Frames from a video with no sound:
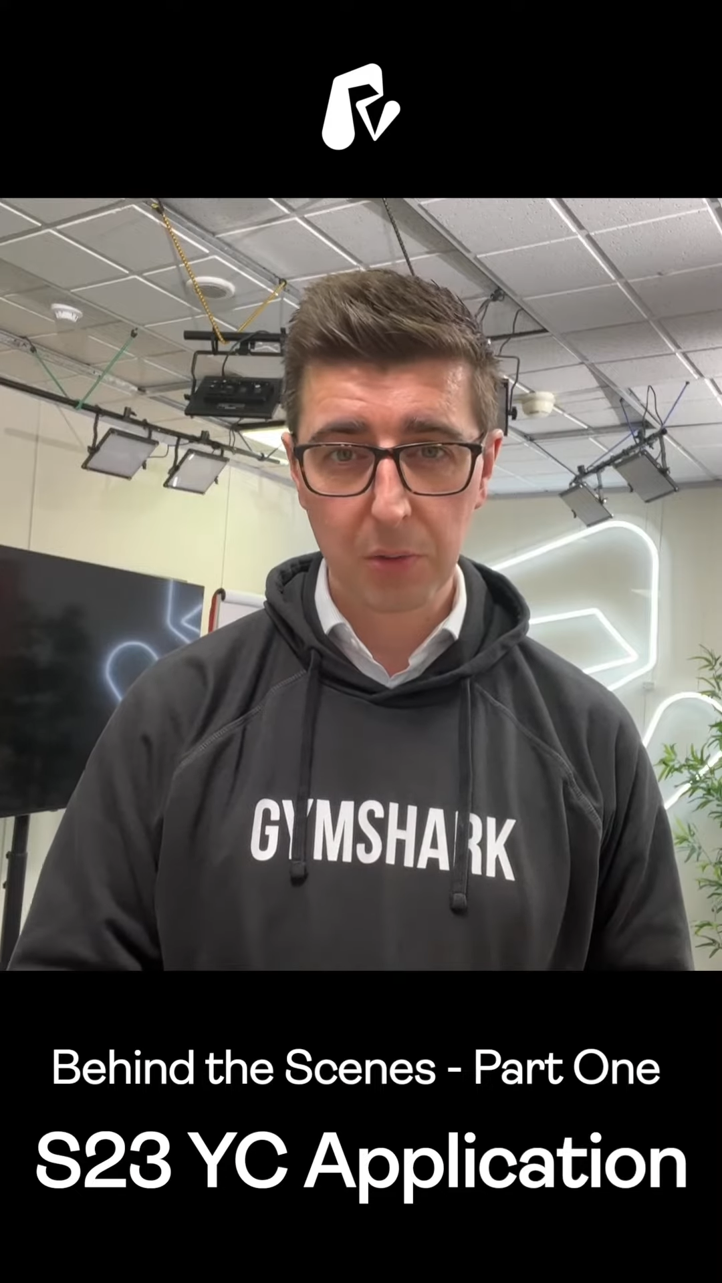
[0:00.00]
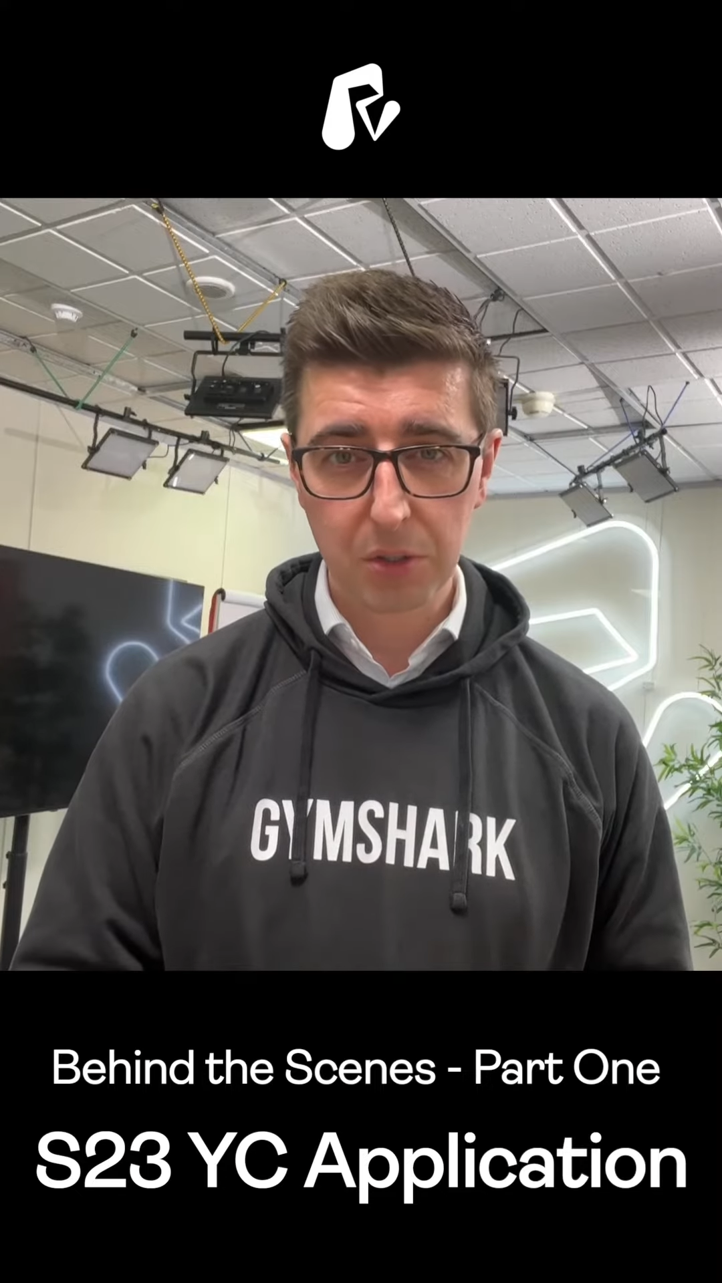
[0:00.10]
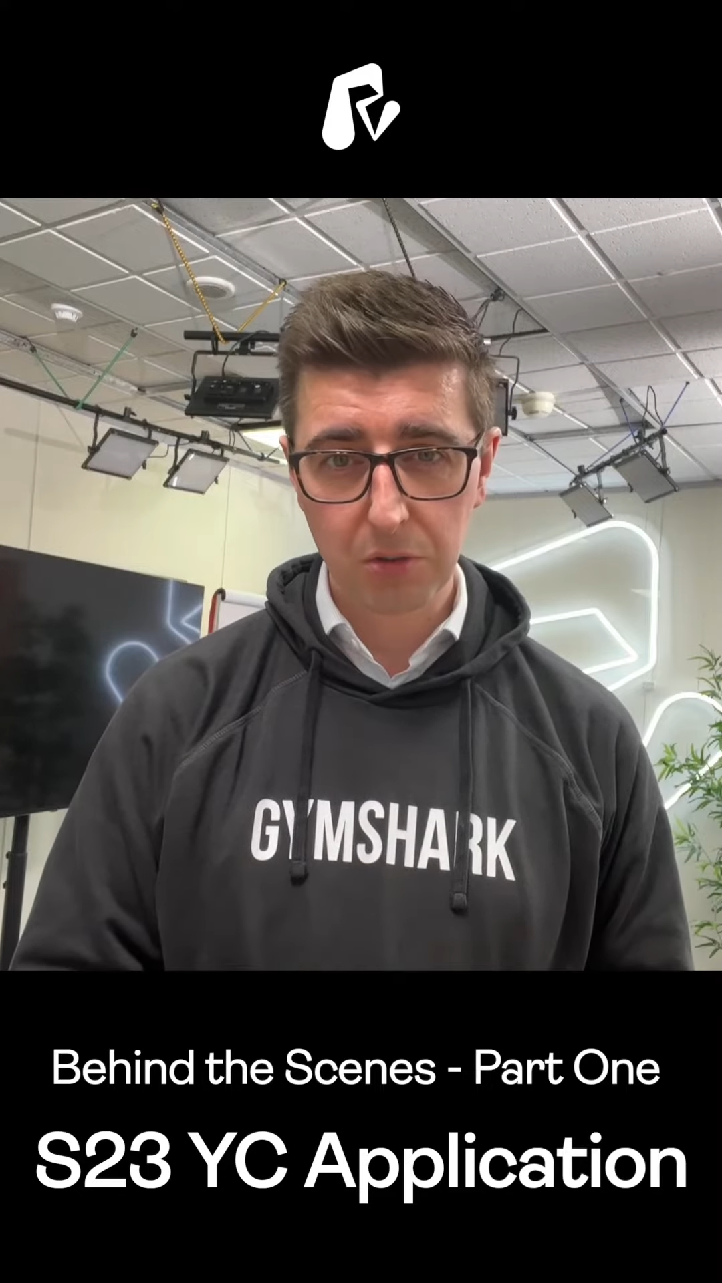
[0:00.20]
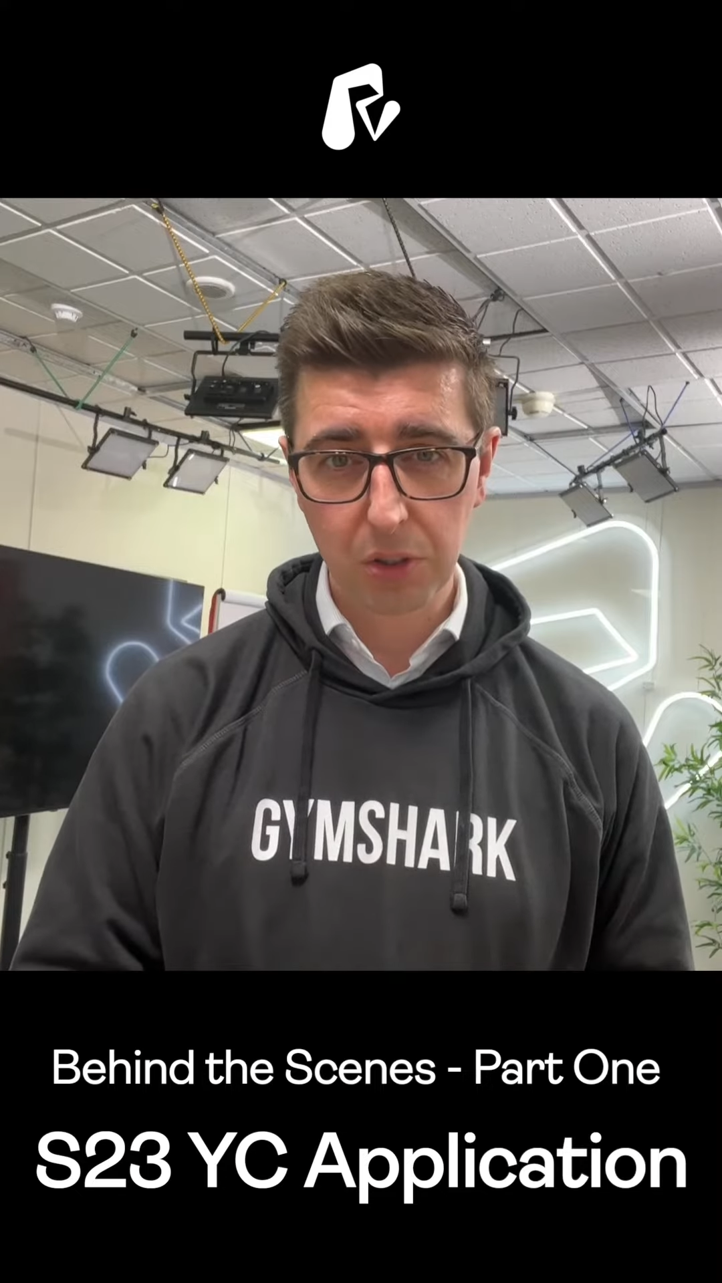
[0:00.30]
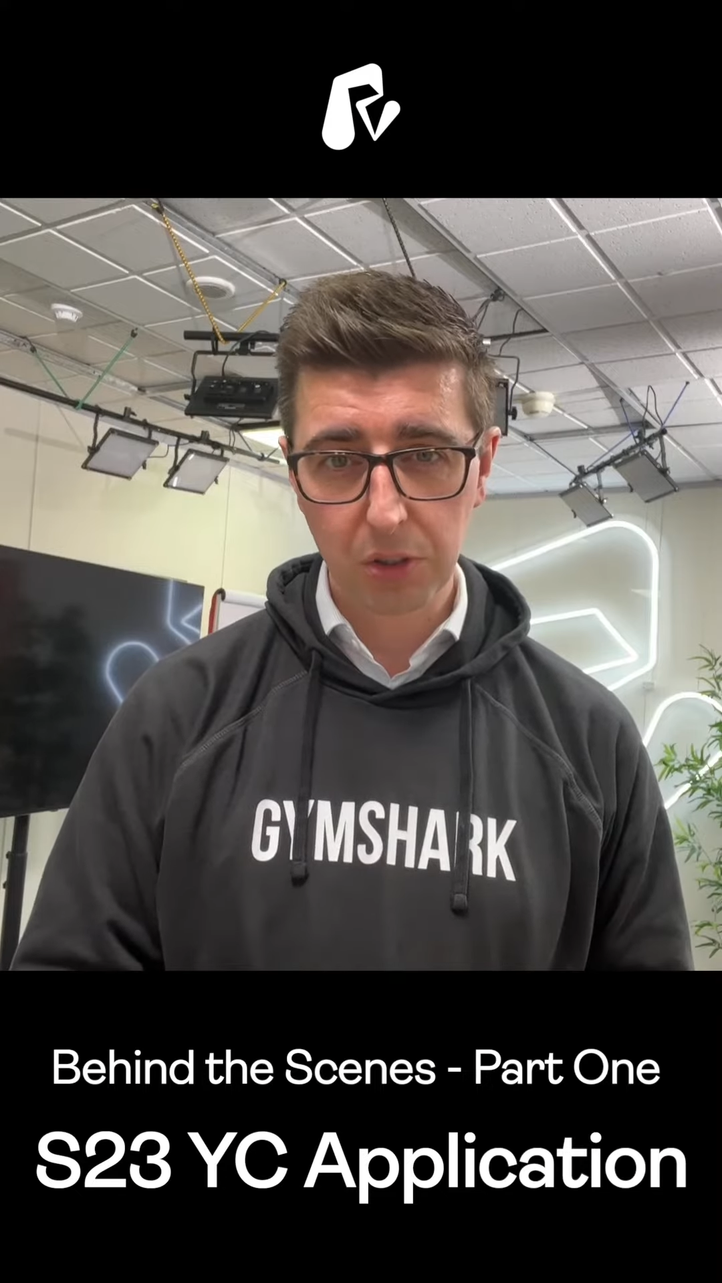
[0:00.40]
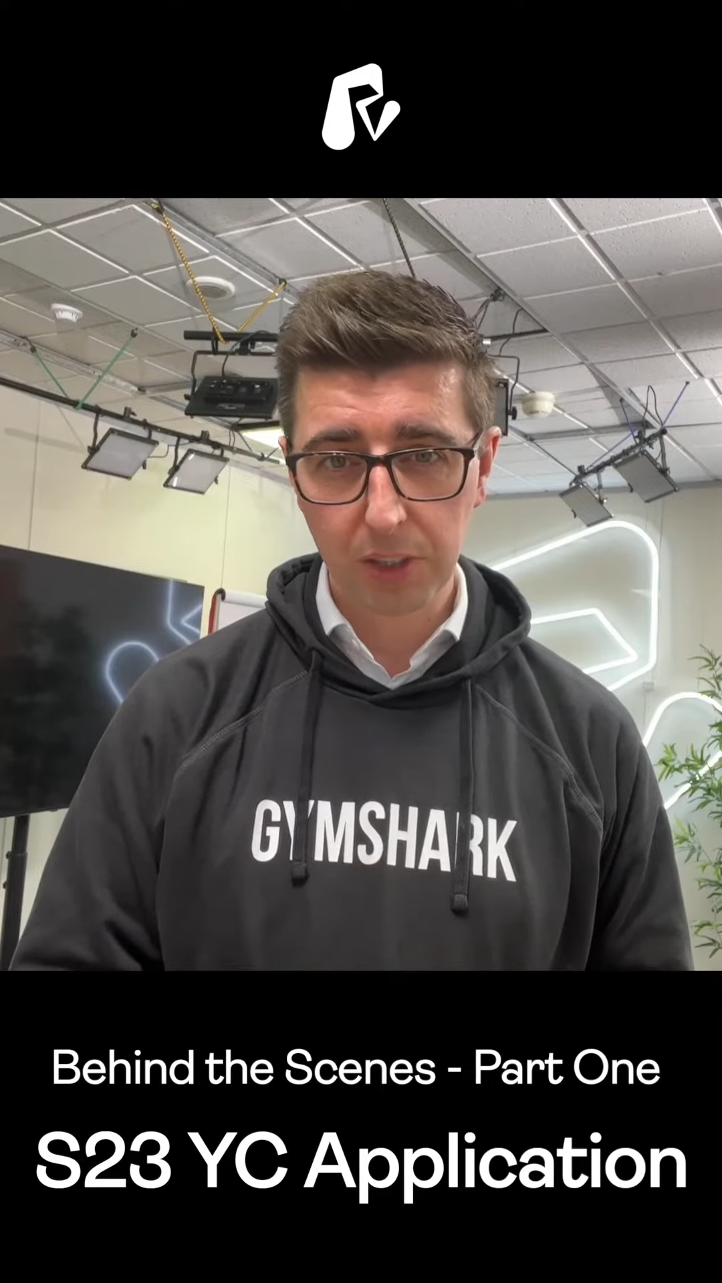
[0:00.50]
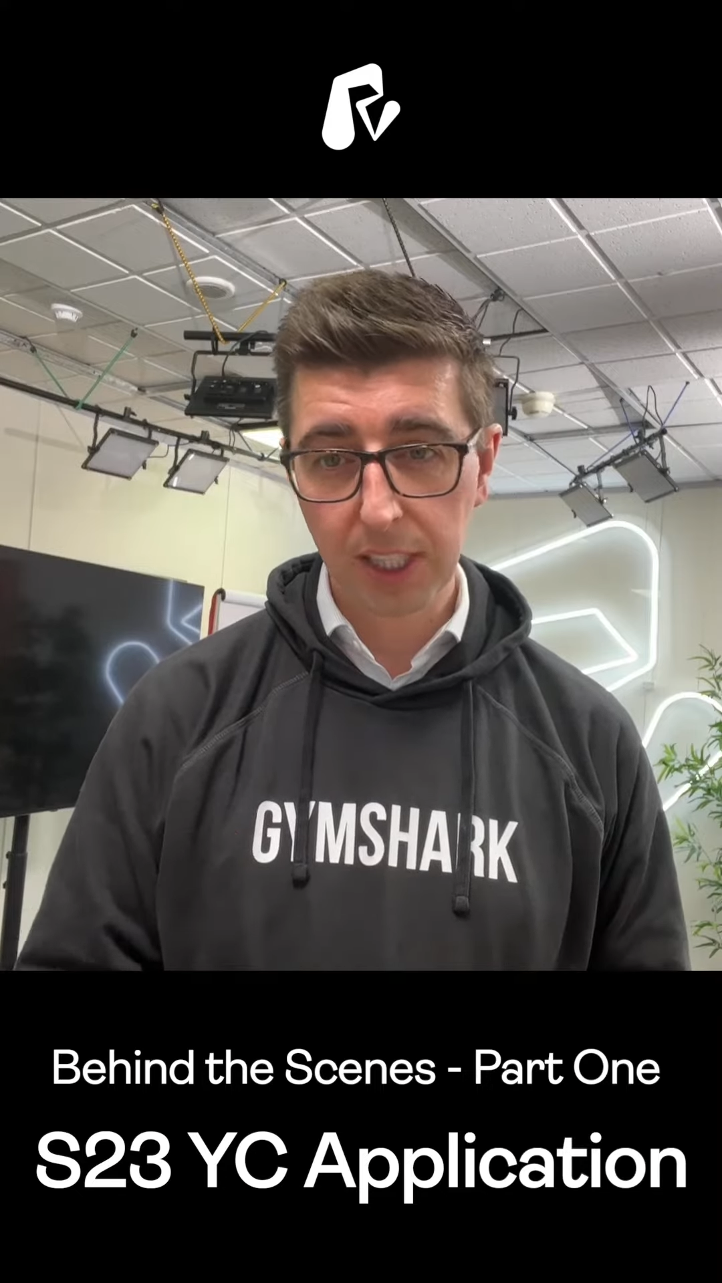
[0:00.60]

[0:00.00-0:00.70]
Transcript: is record